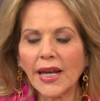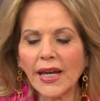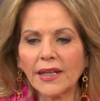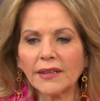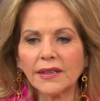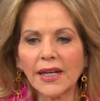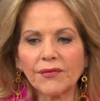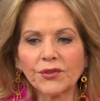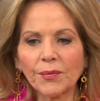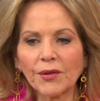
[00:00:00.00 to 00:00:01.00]
And
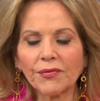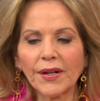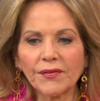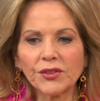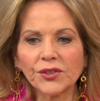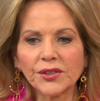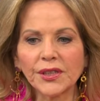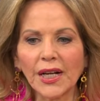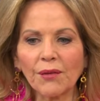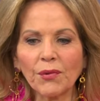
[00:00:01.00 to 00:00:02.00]
after about five years, I
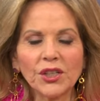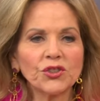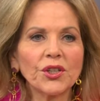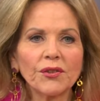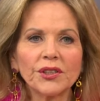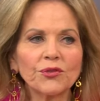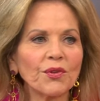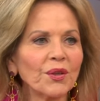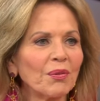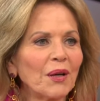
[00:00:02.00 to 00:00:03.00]
said, I want to share this
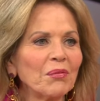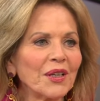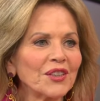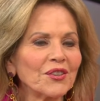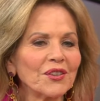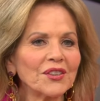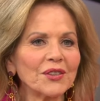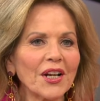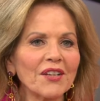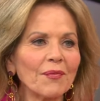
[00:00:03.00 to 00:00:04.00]
with the public. So mm. this
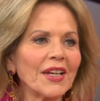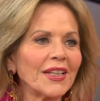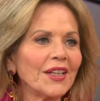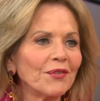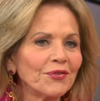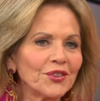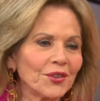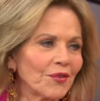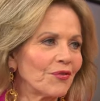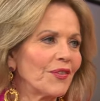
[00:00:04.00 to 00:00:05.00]
is mm. kind of my gift
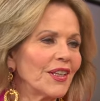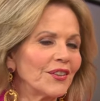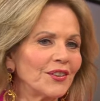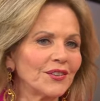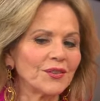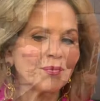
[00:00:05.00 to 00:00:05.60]
to the field. A